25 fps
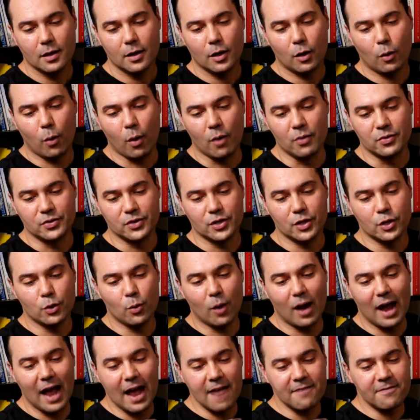Quote, "You
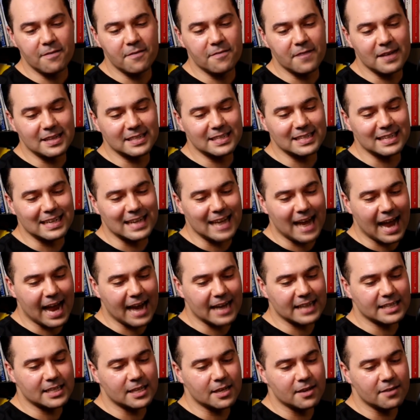are effervescently
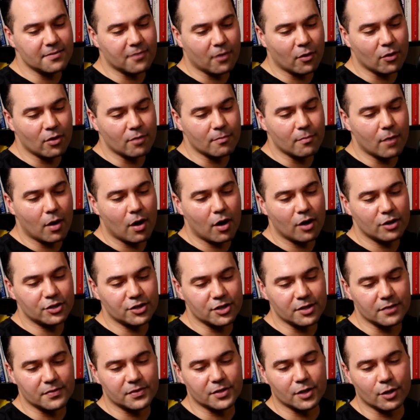active on the
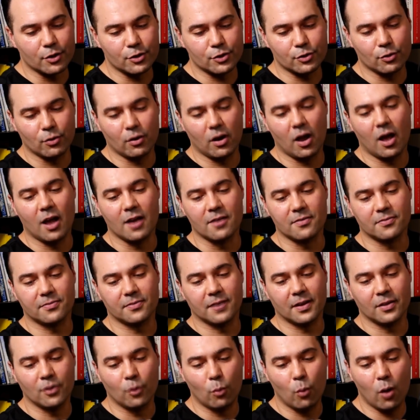margin of social life,
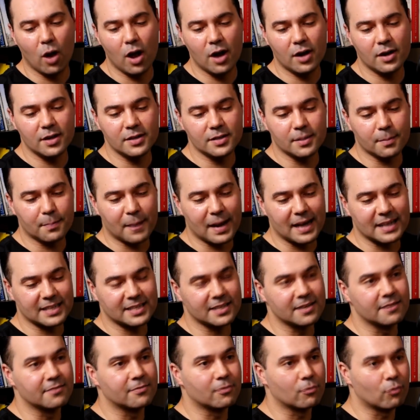and the workers are
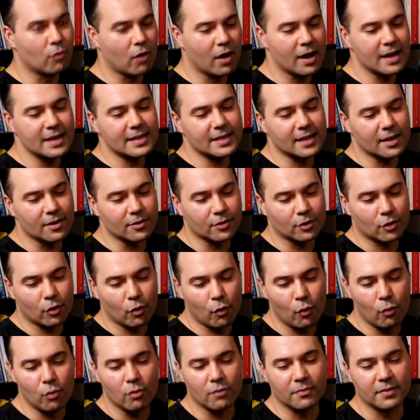passive right at the
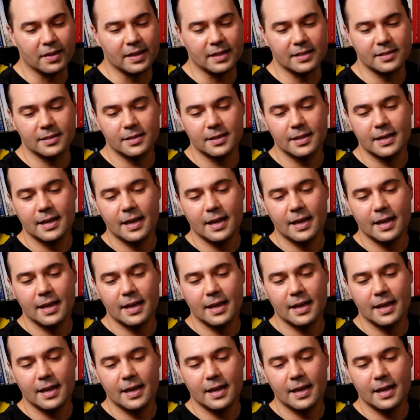core of it.